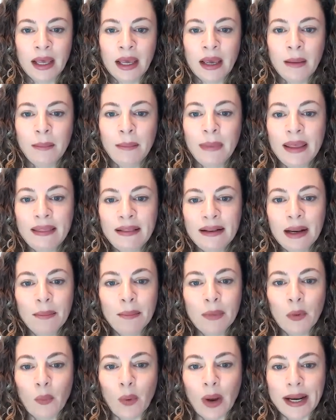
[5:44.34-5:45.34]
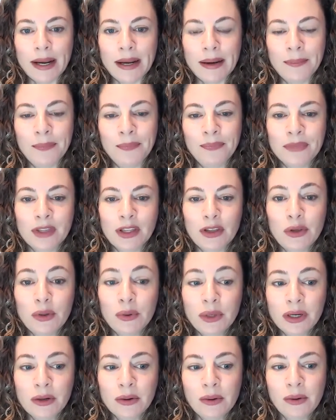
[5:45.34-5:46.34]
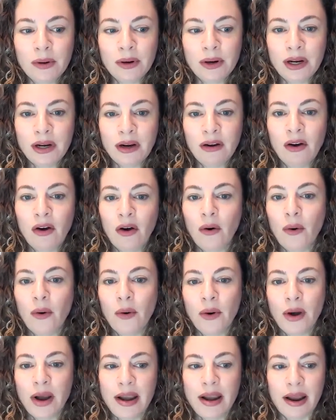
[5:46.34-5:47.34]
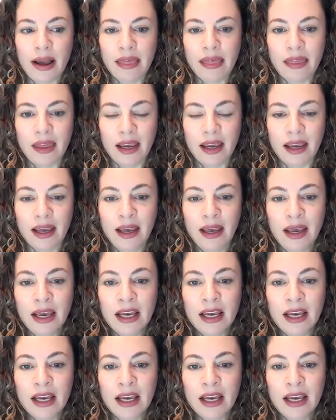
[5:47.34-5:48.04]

Myth number one, unicorn or nothing.